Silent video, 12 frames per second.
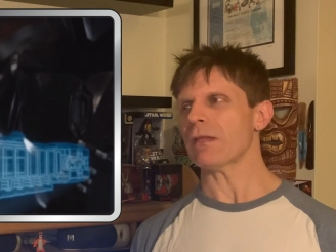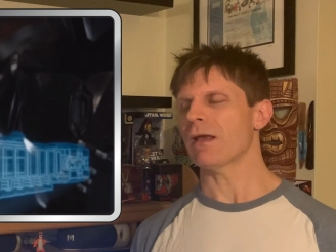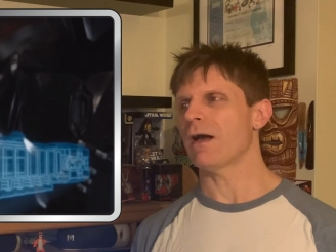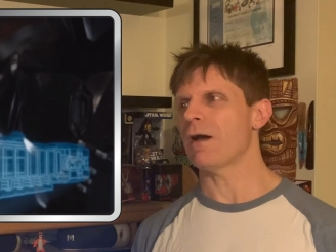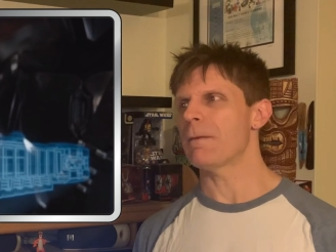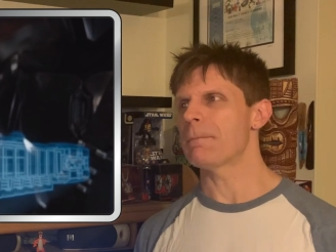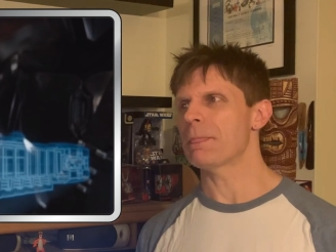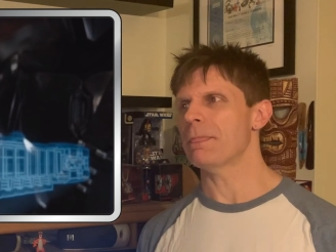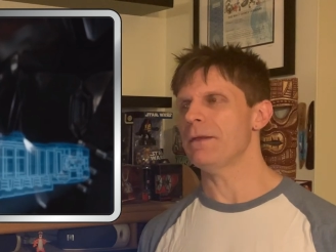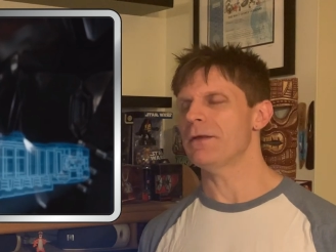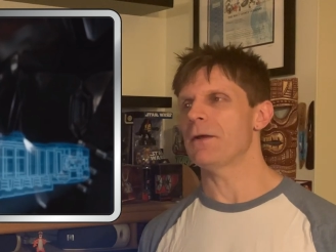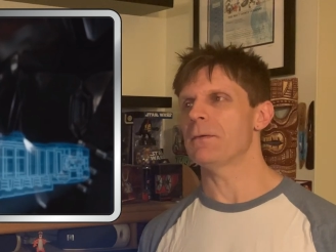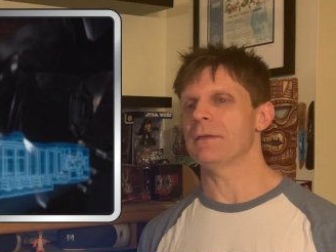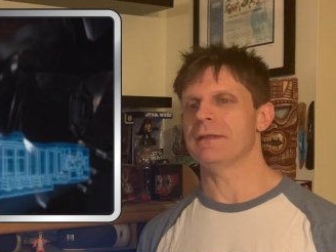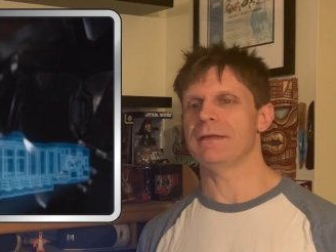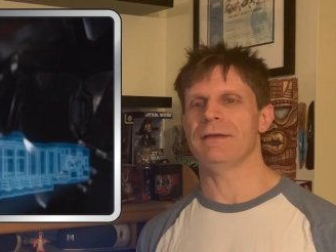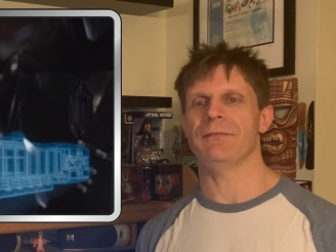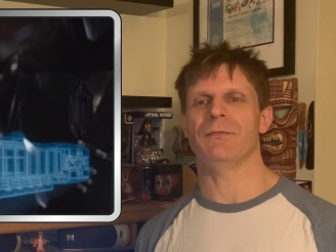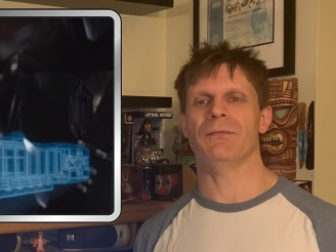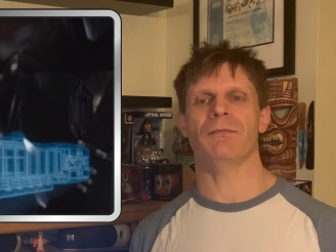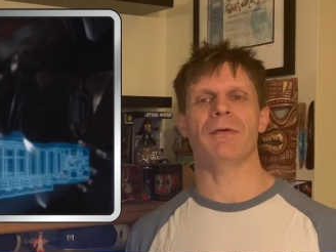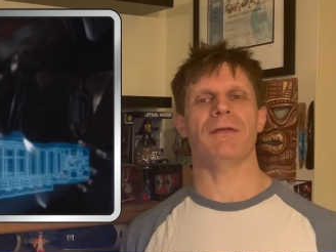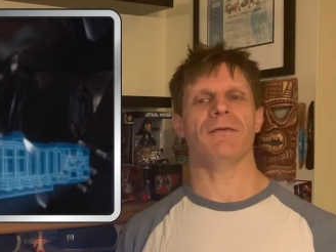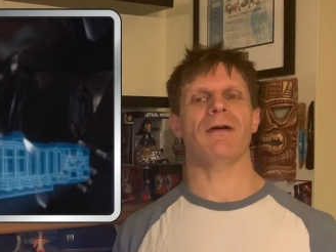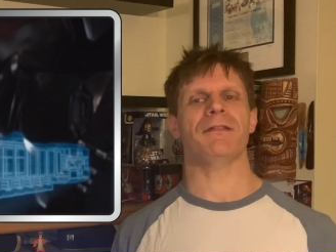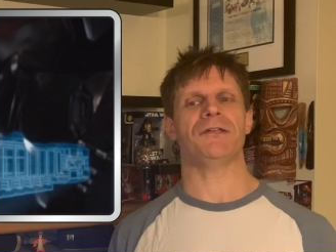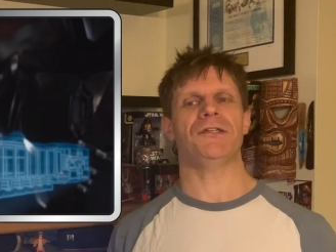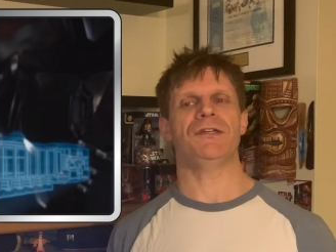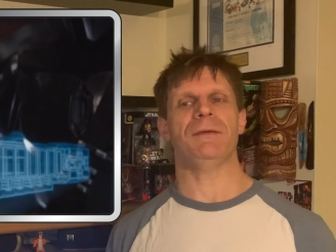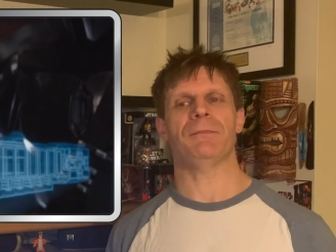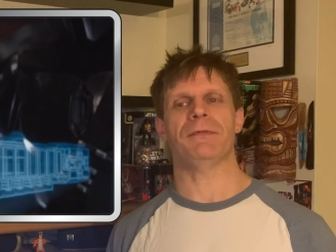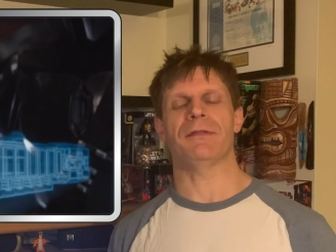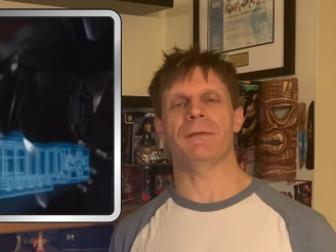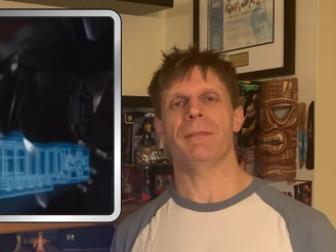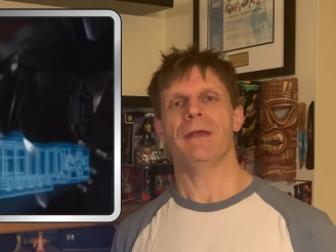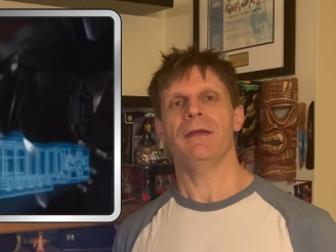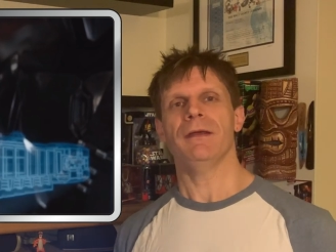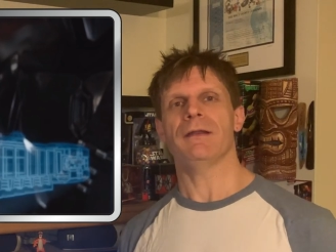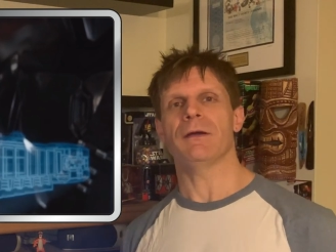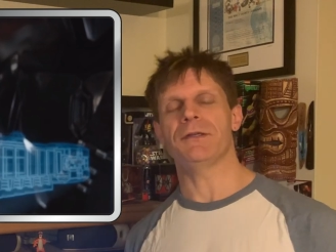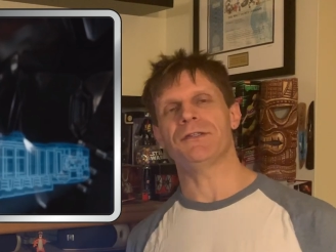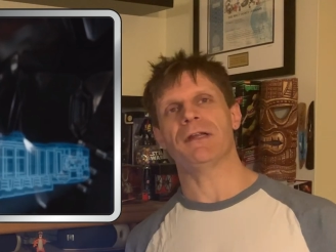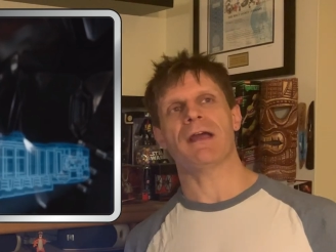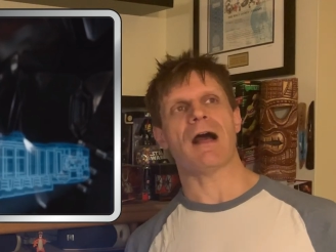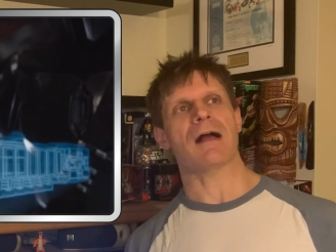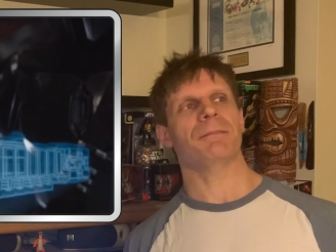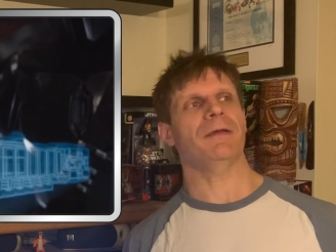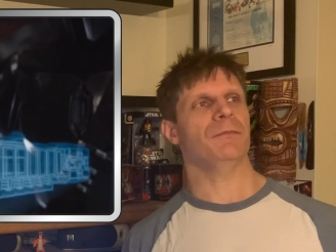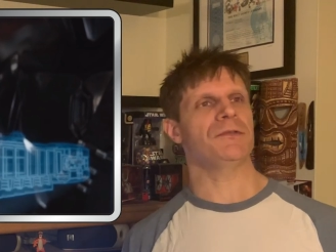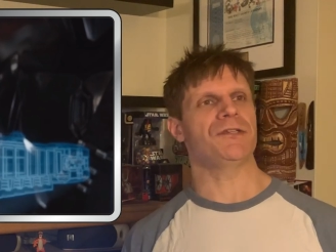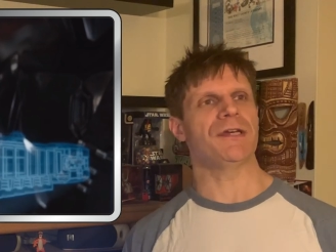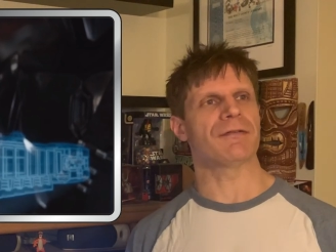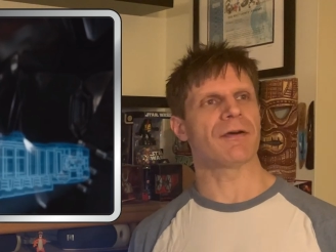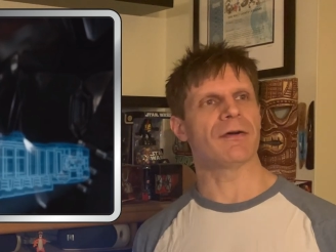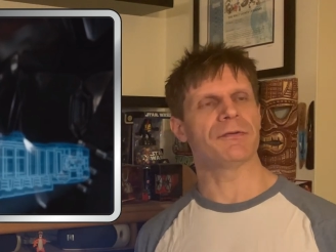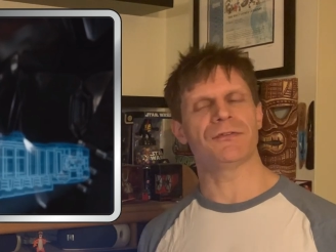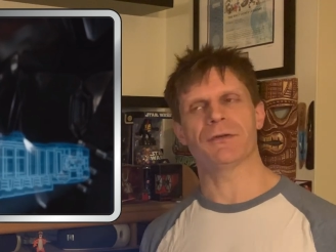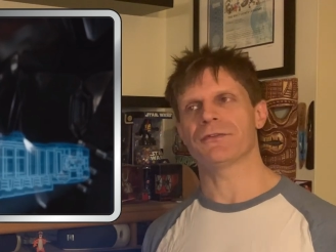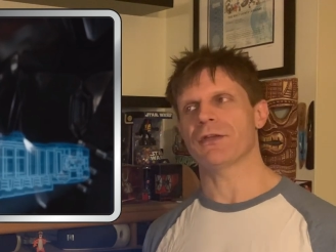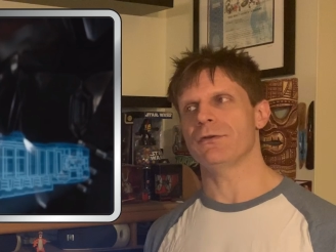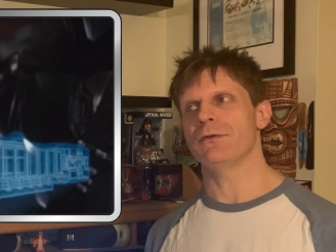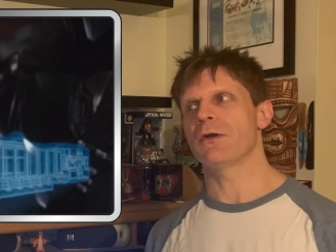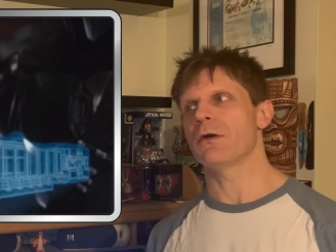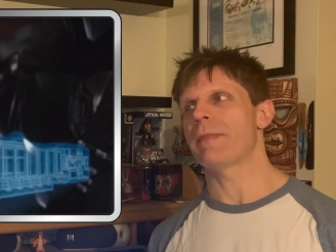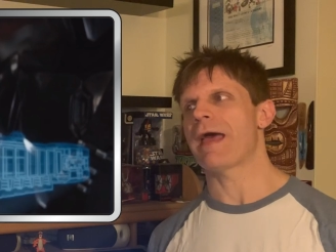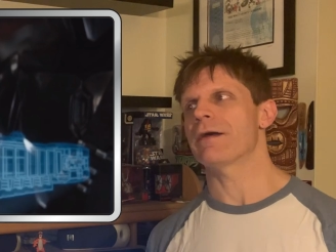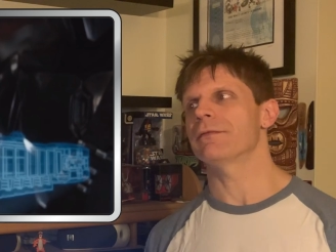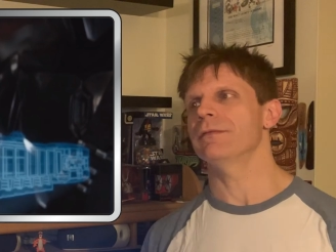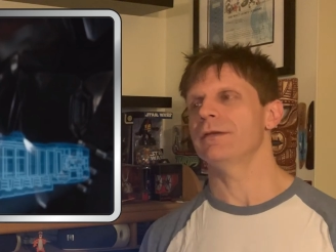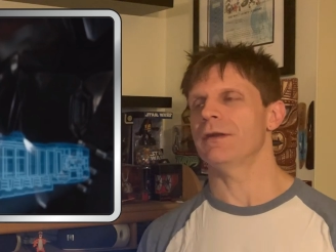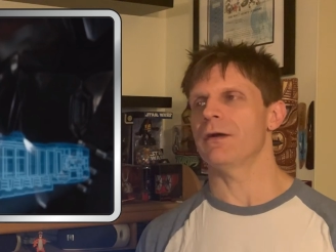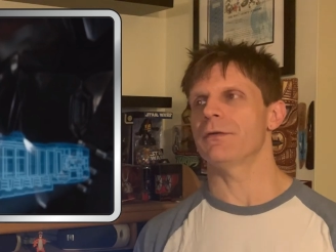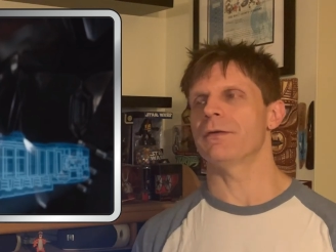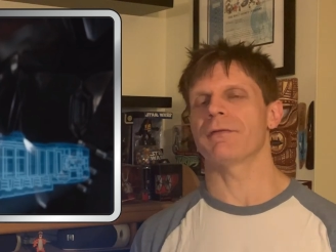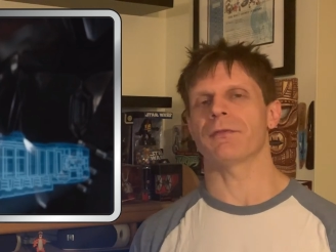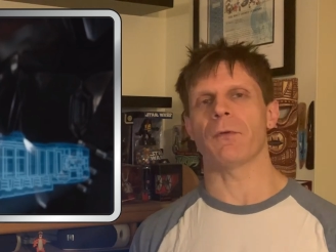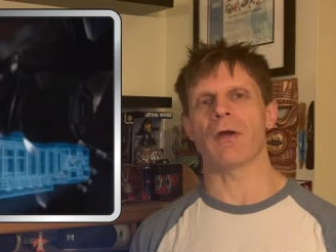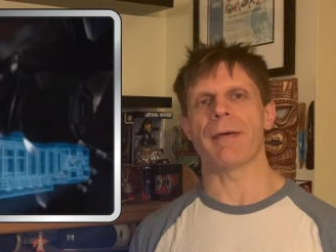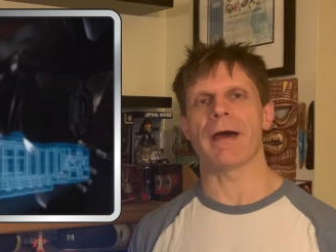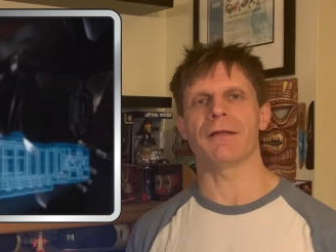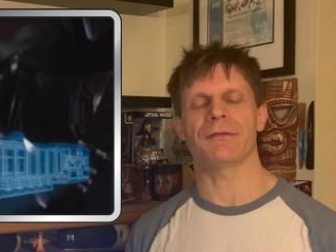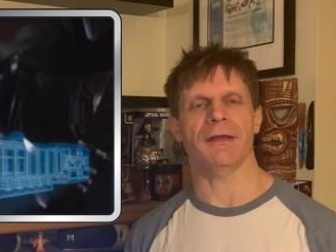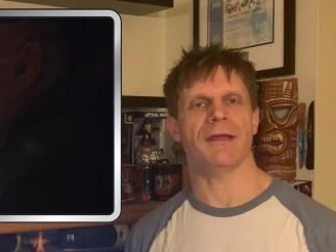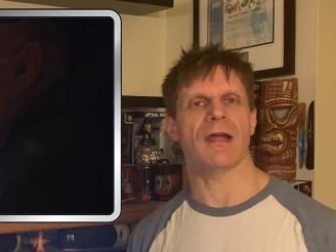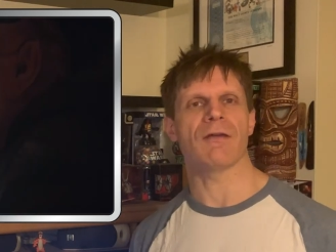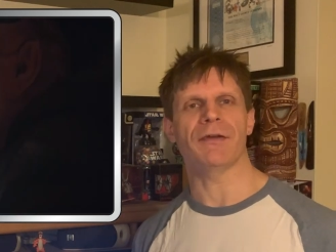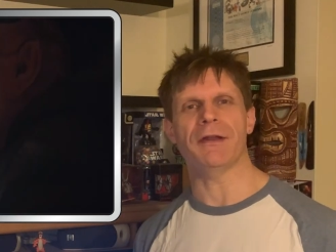when you're on the ship with him, he's in a cockpit with Zero, and Zero's like, "You can go down, you don't have to worry about it, I'll take care of it."